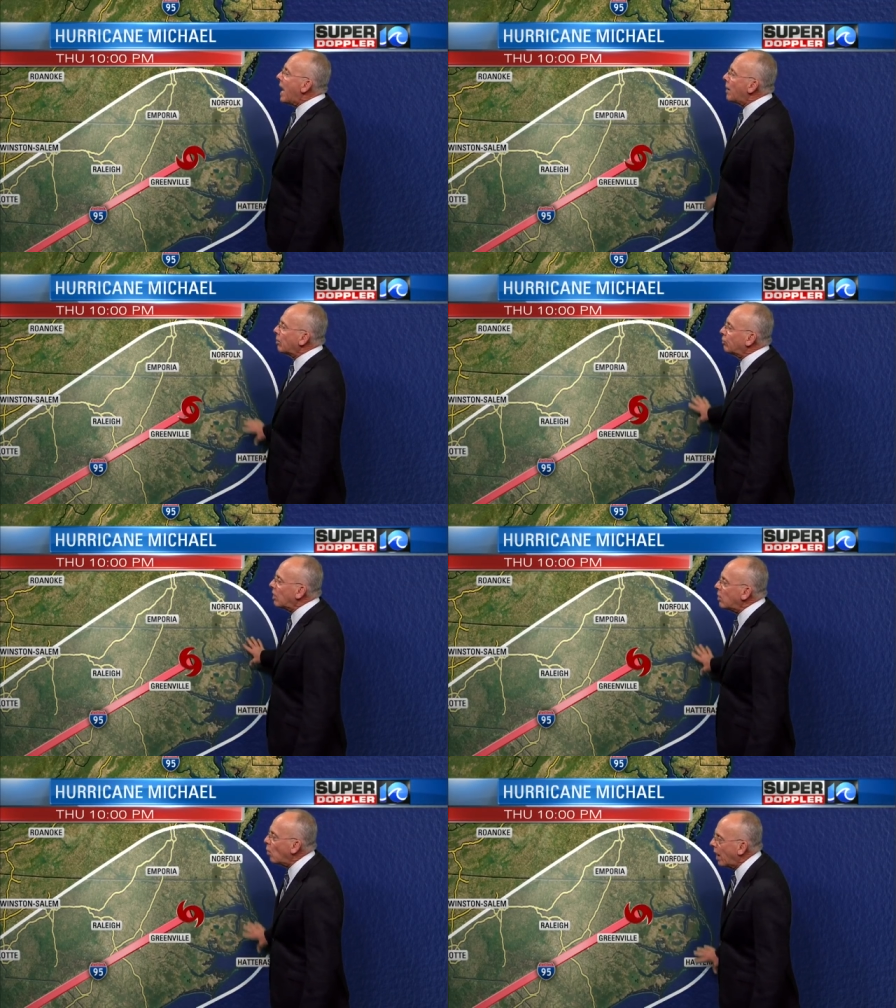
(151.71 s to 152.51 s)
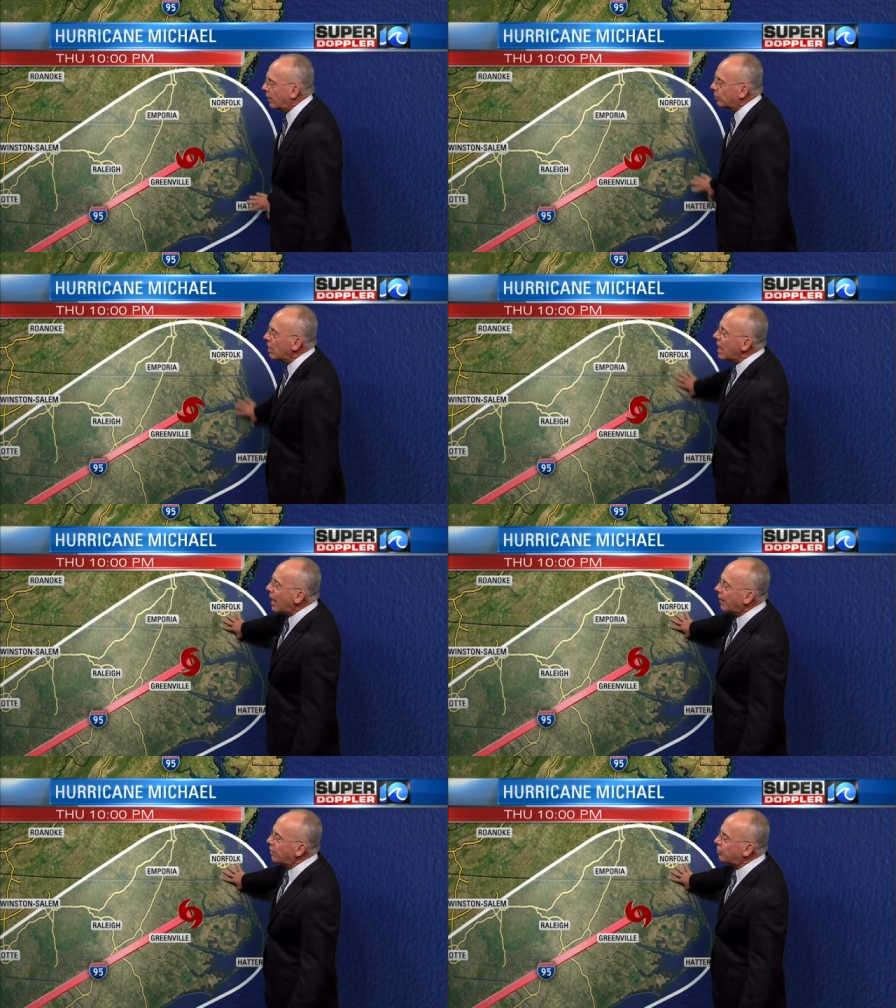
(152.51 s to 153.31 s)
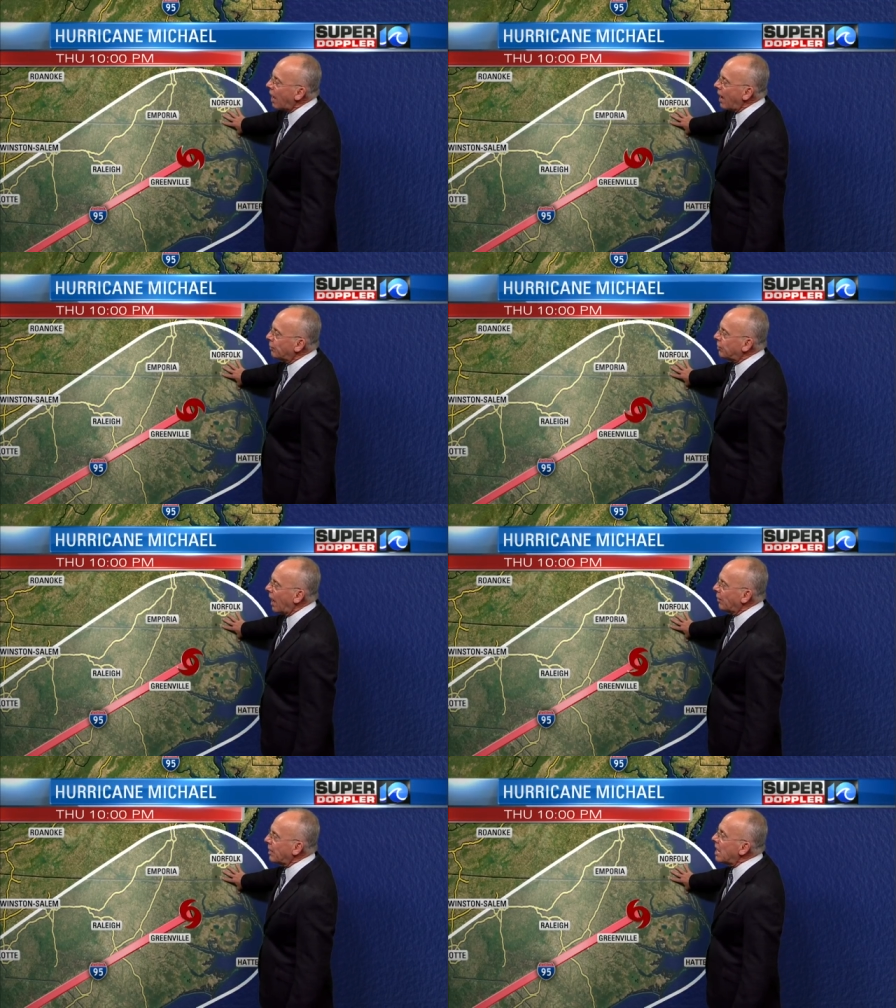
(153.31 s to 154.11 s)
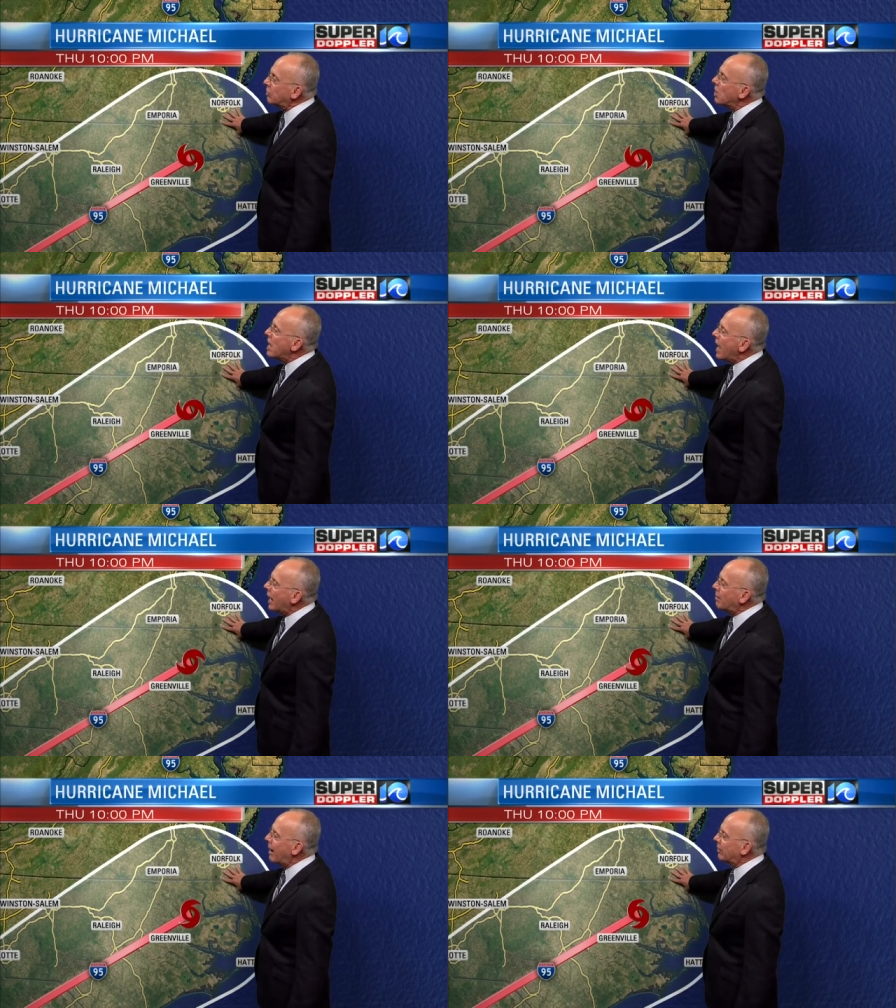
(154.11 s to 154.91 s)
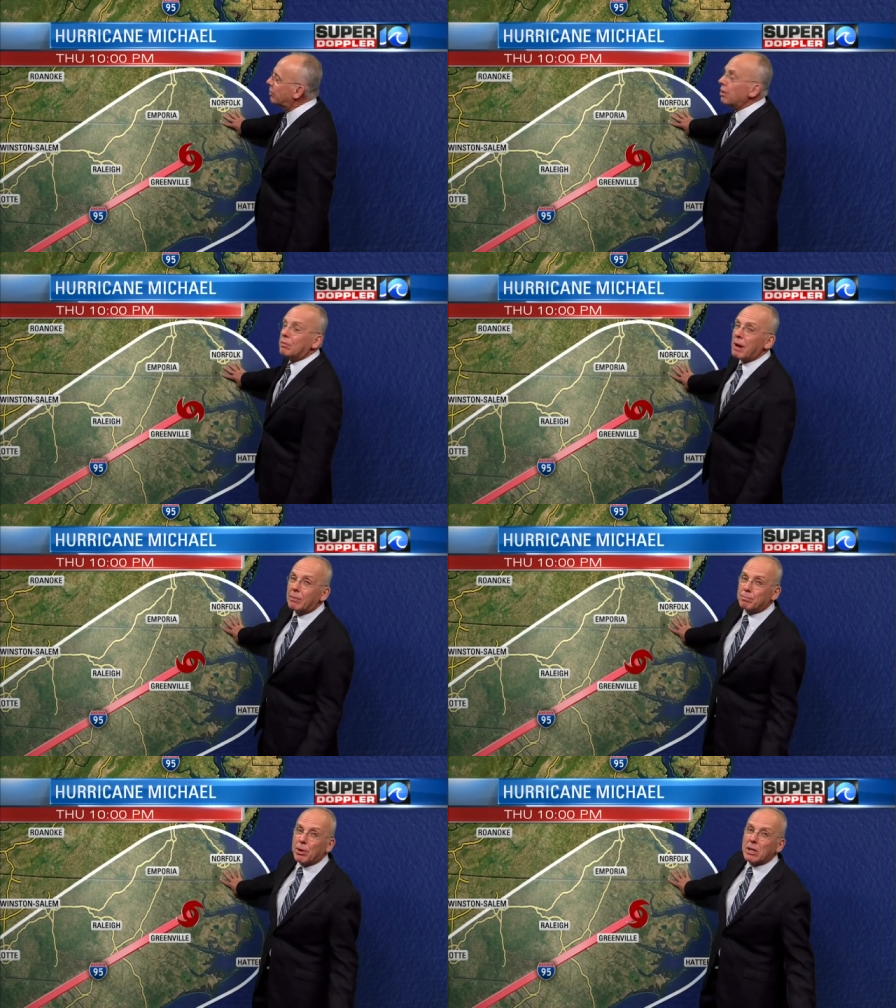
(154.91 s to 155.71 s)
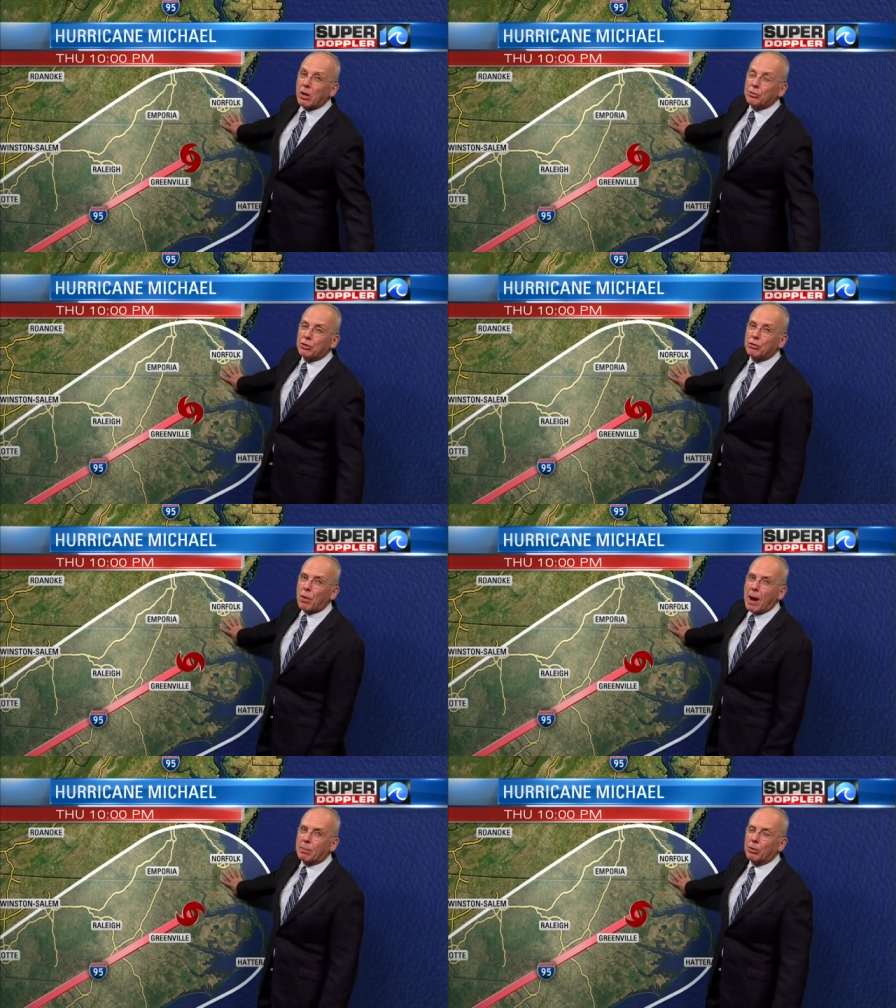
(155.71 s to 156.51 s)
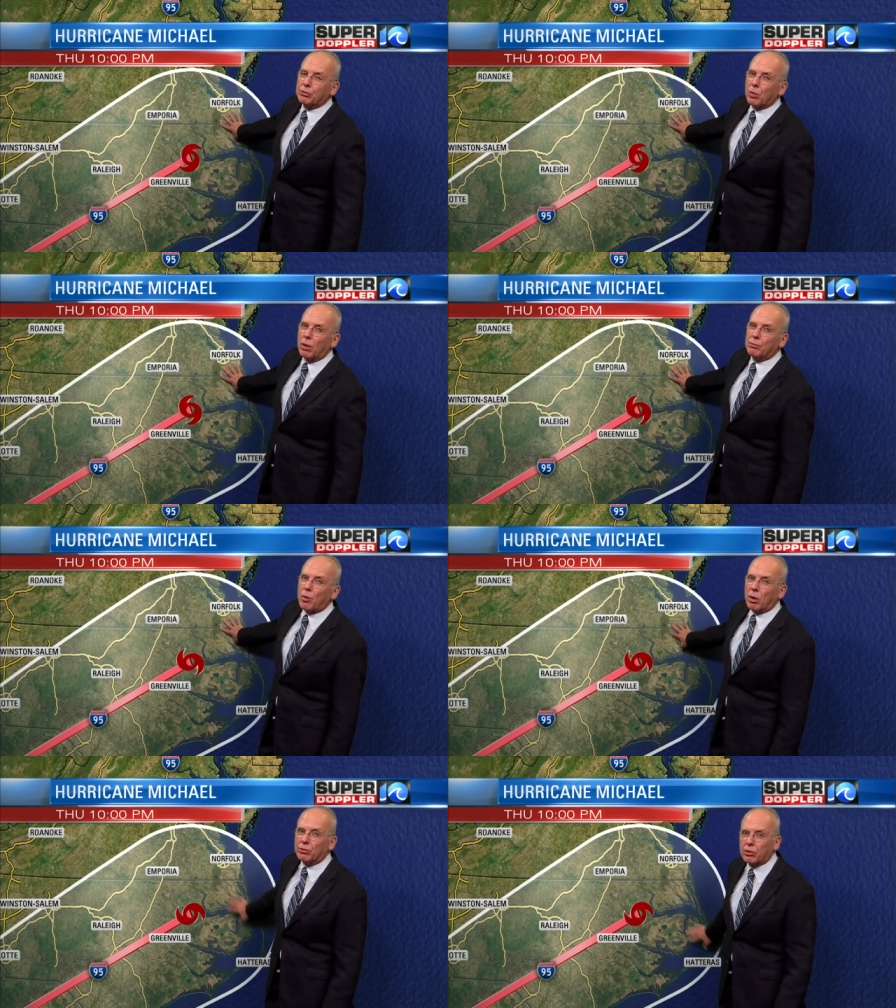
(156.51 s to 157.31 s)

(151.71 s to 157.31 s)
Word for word: And we're seeing winds out of the south, southeast, at about uh, pretty close to tropical storm force.